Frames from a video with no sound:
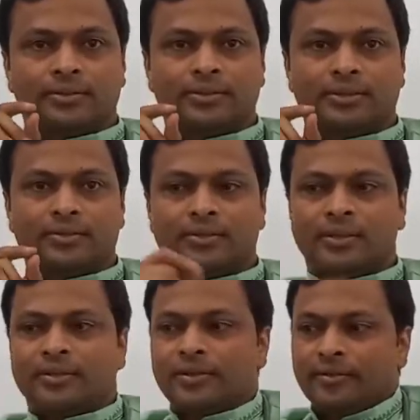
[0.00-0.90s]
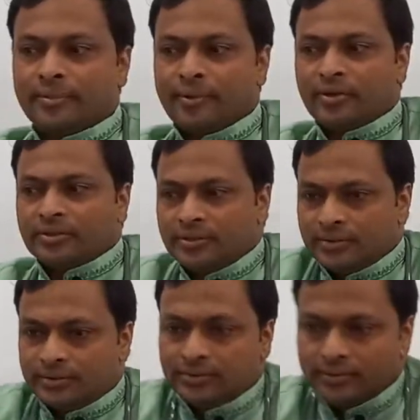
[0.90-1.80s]
Just you can give a pause
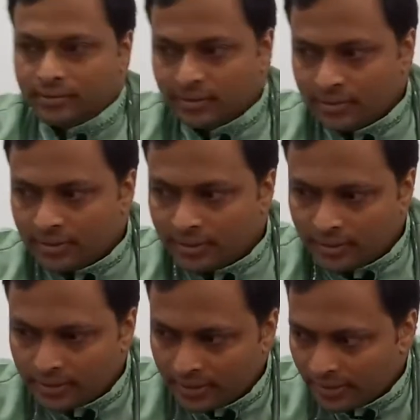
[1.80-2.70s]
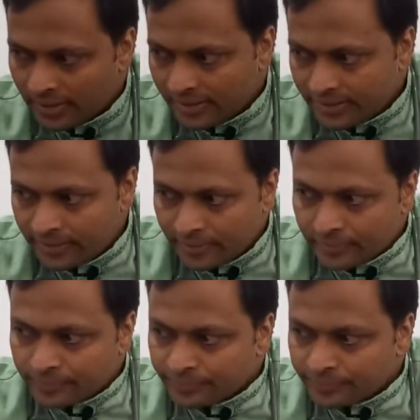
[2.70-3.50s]
and write it down.